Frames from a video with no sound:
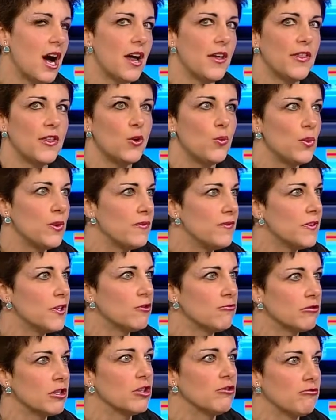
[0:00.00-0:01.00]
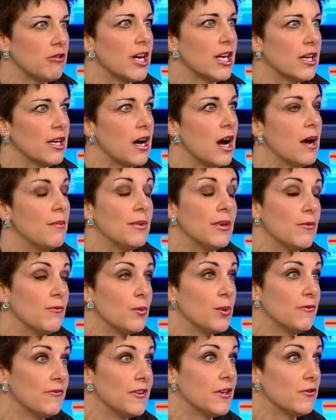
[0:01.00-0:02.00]
I think we fear regret. I mean,
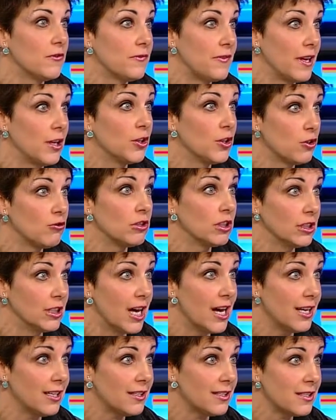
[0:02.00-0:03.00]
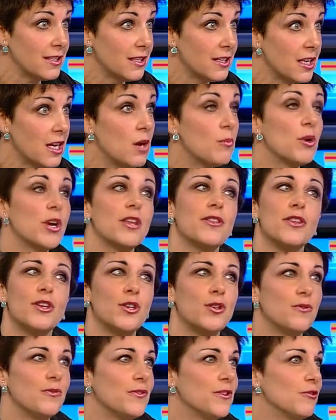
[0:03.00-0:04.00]
we fear failure a lot, but I
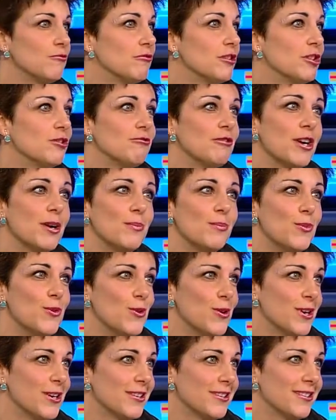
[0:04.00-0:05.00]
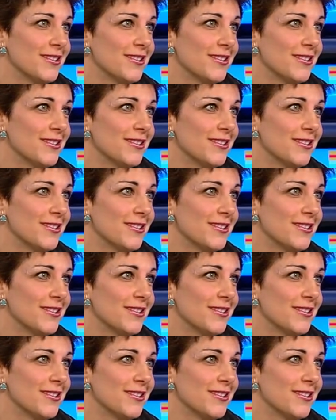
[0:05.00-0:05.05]
think you fear regret more.